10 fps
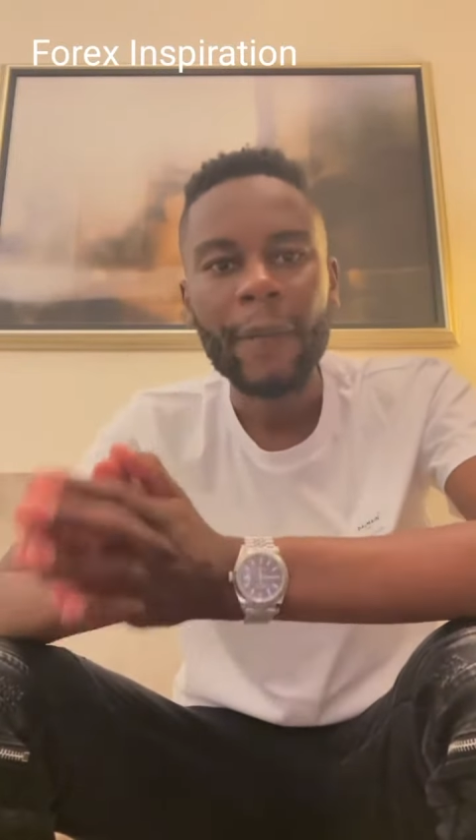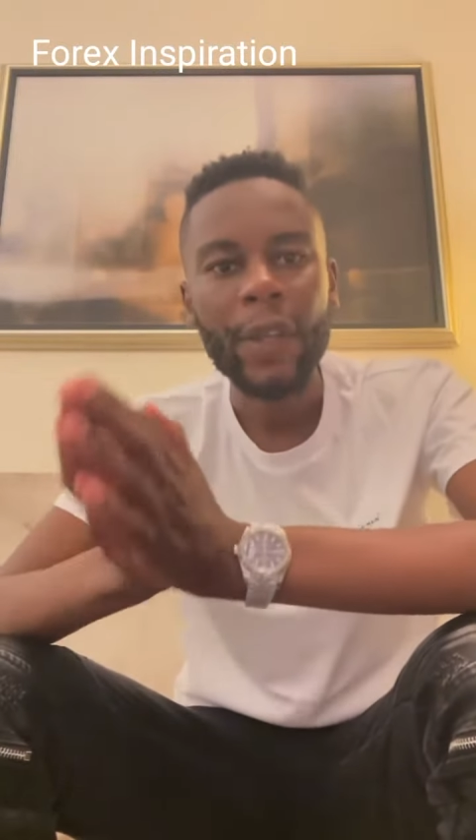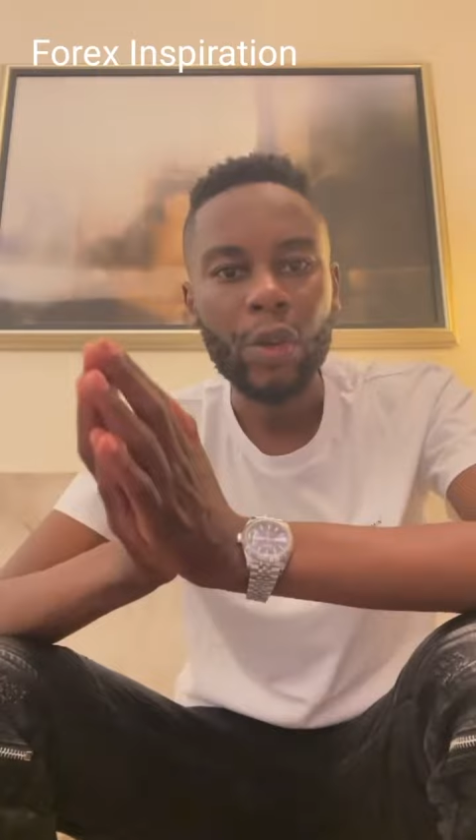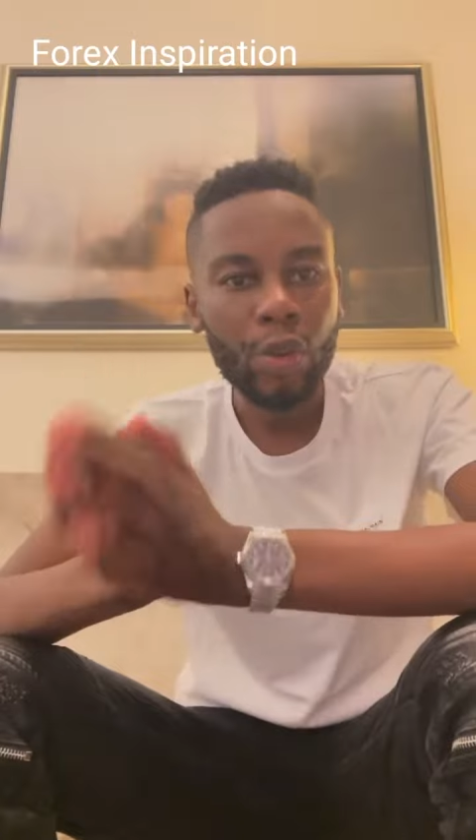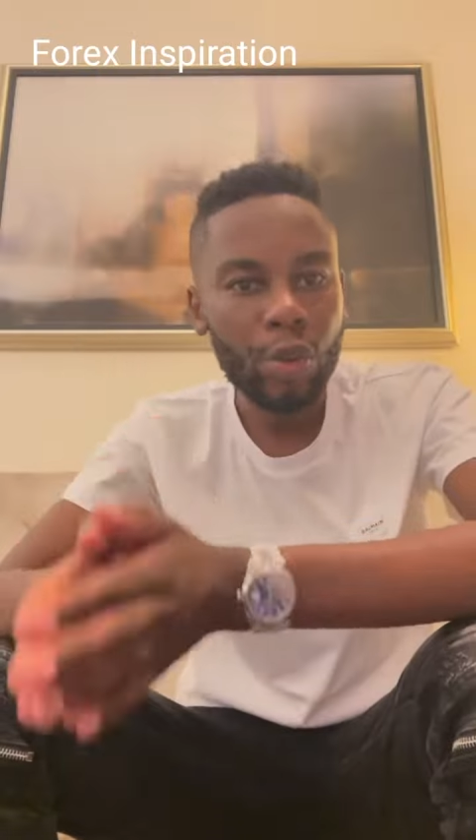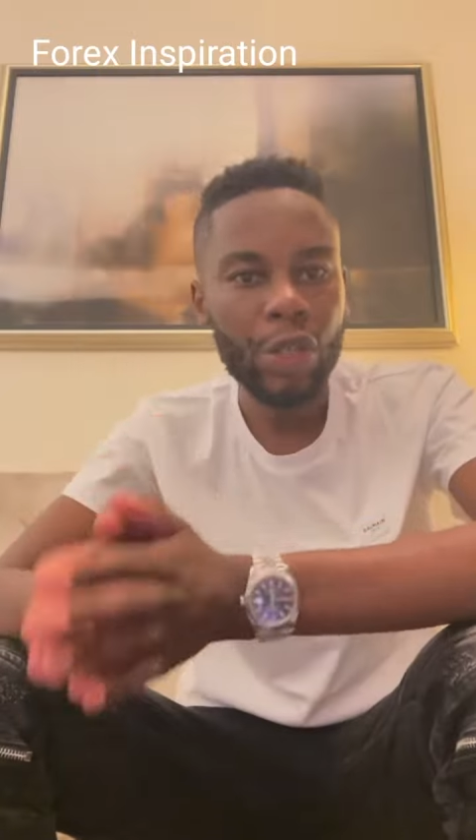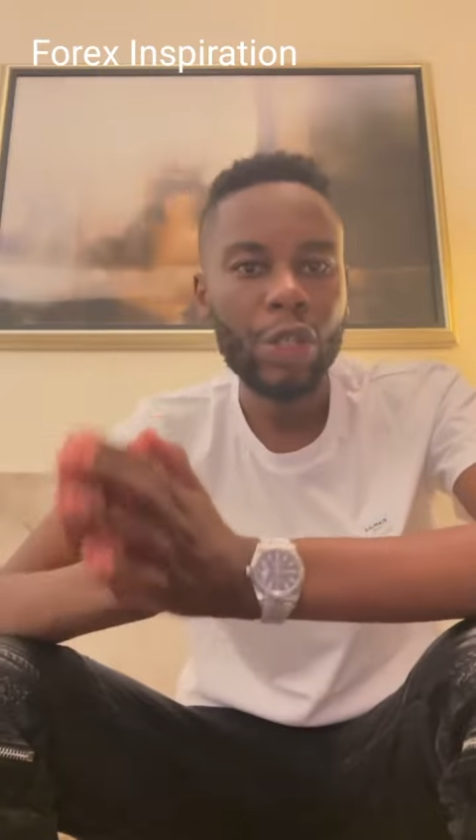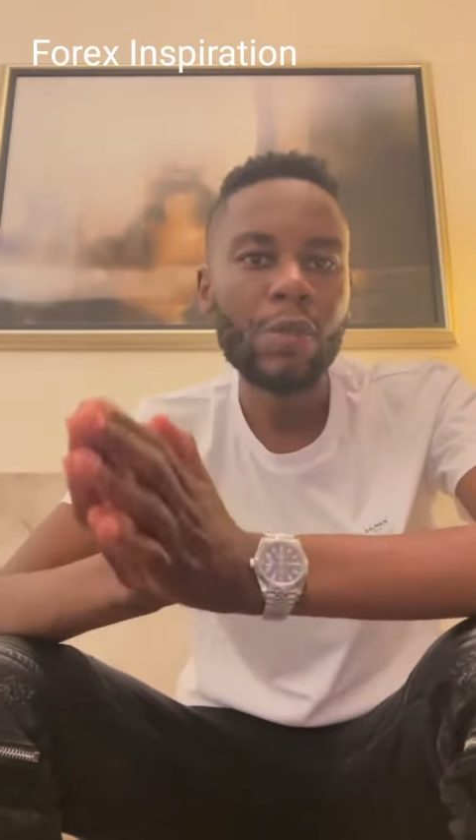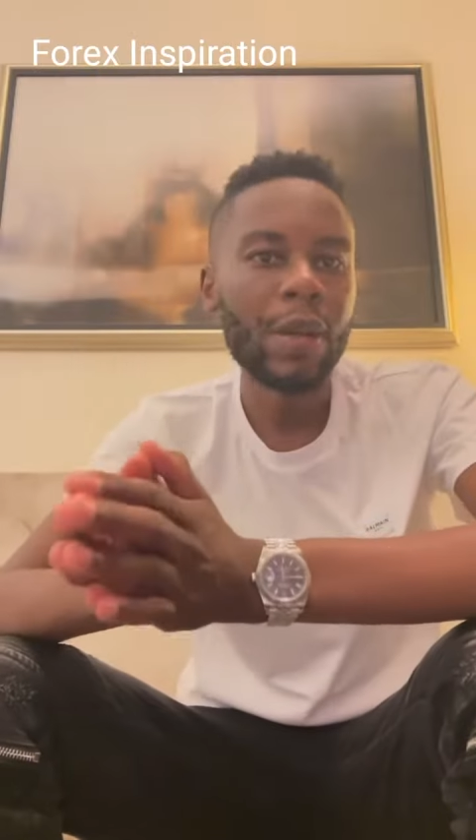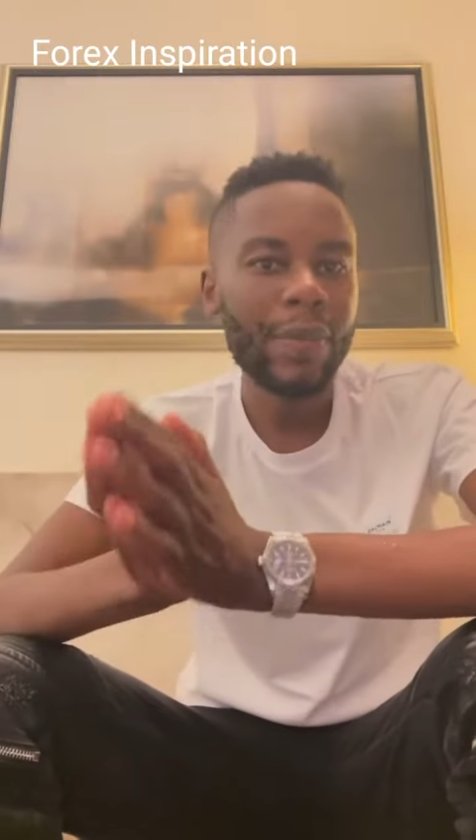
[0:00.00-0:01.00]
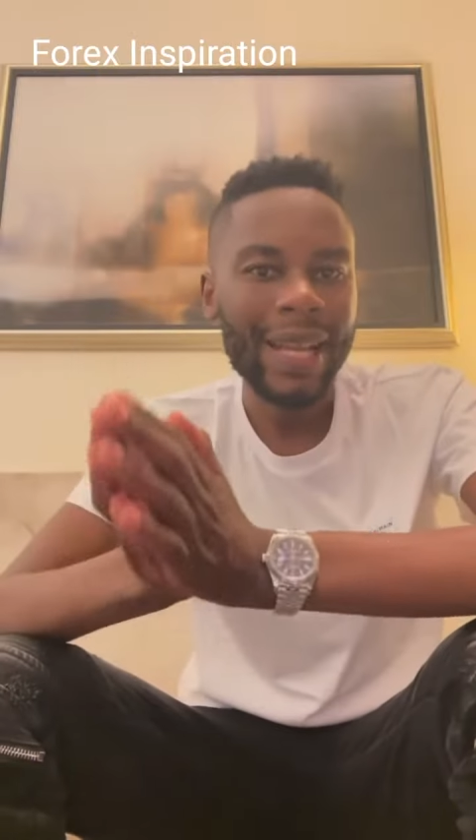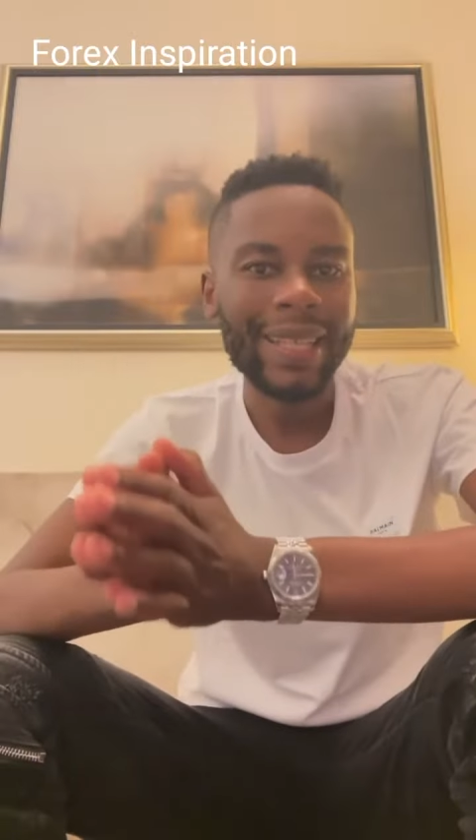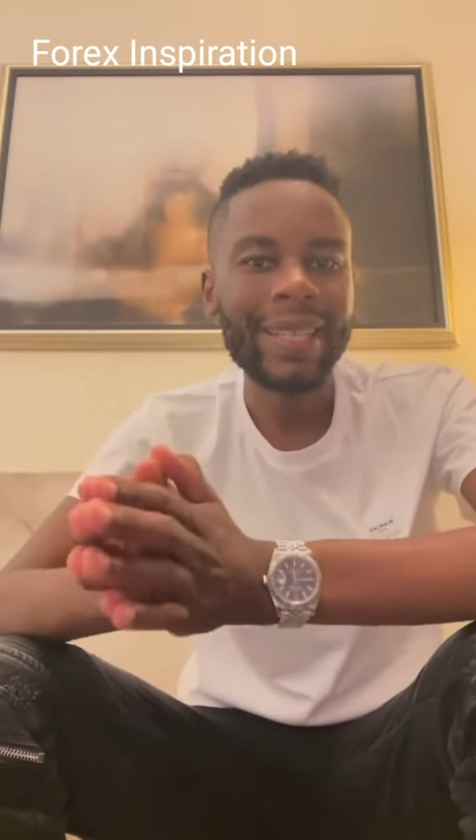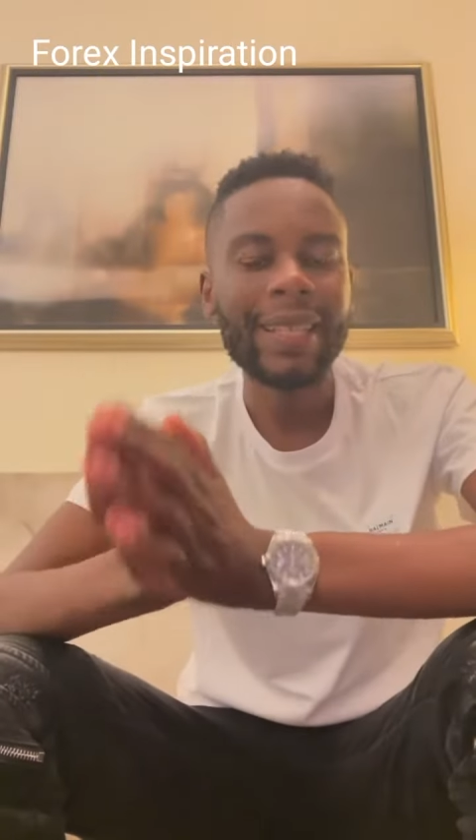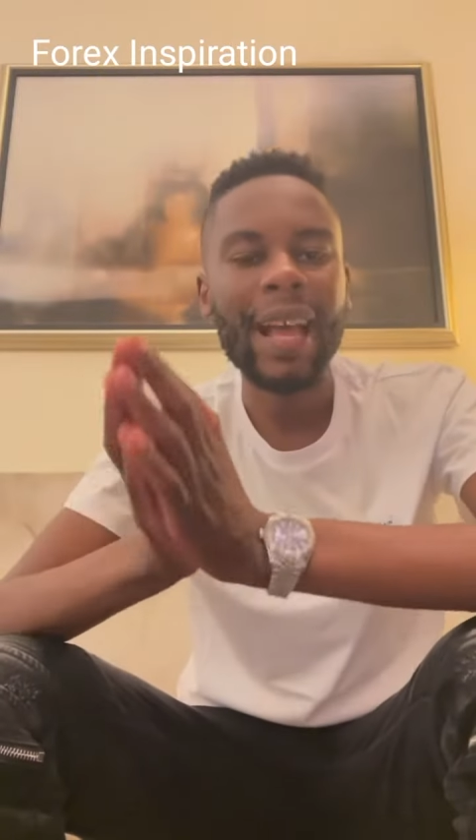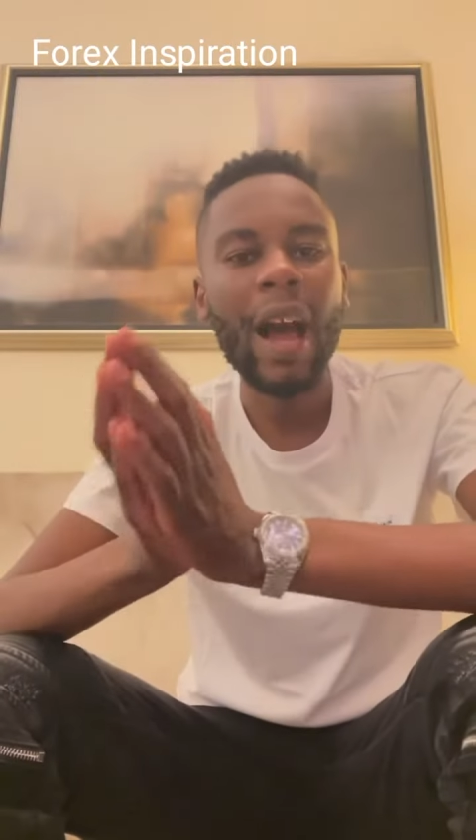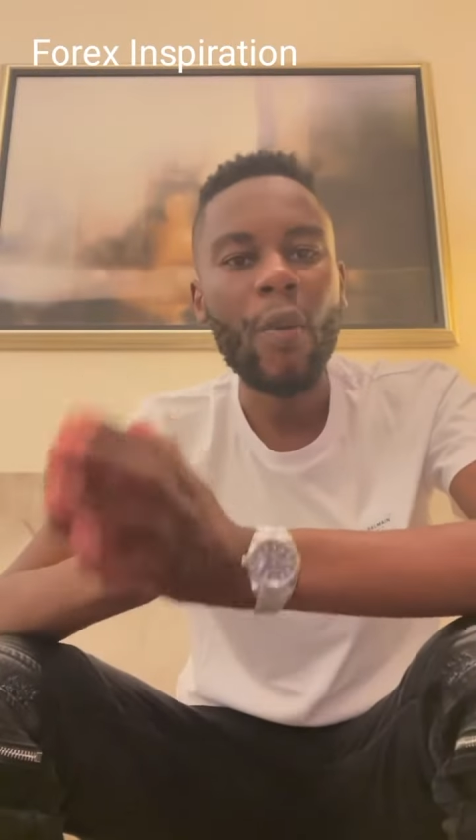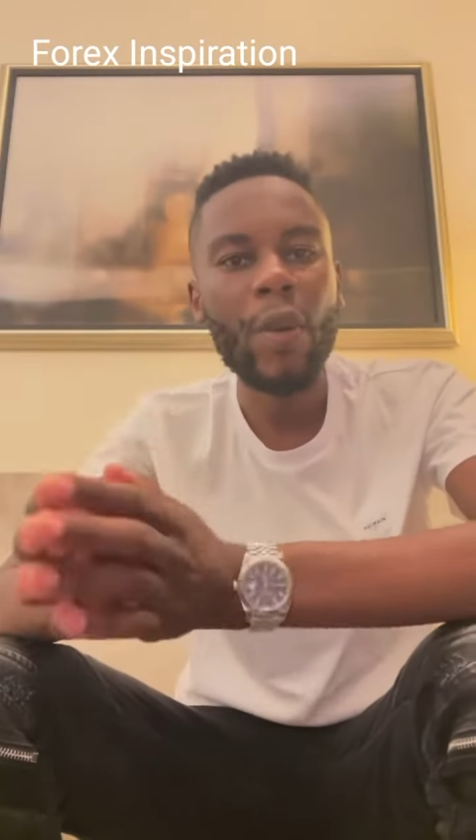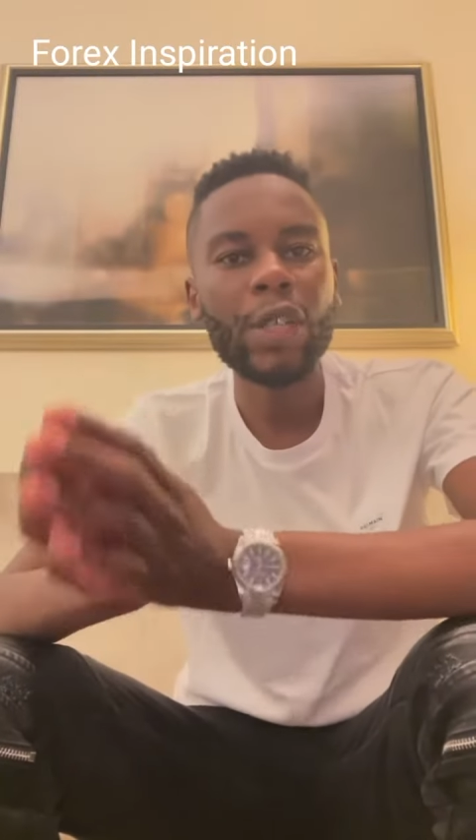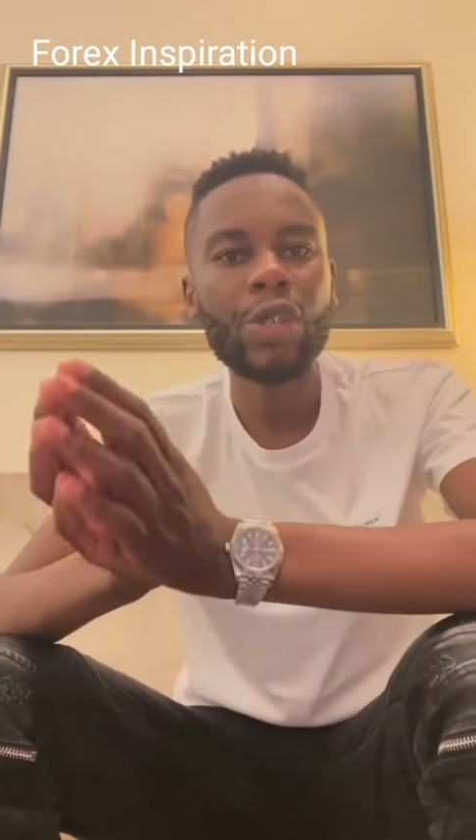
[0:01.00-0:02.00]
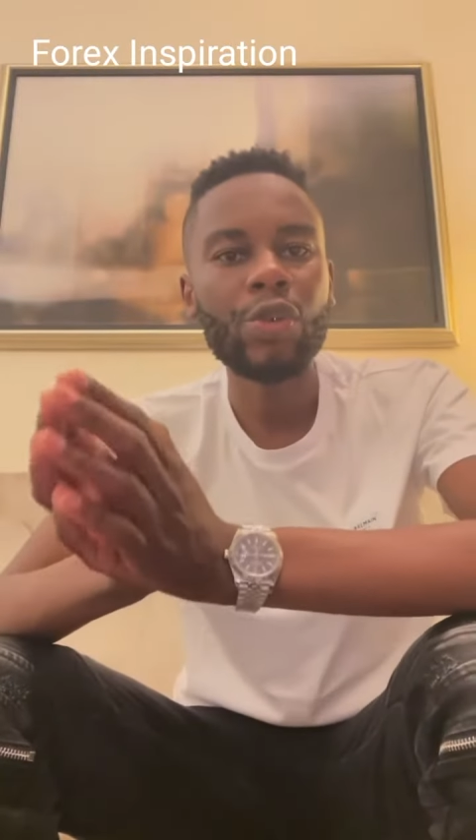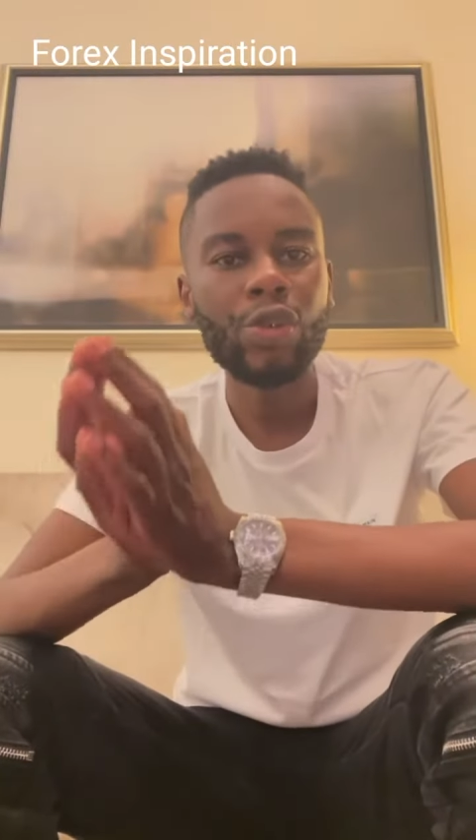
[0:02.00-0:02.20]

the good question you might be asking is how much do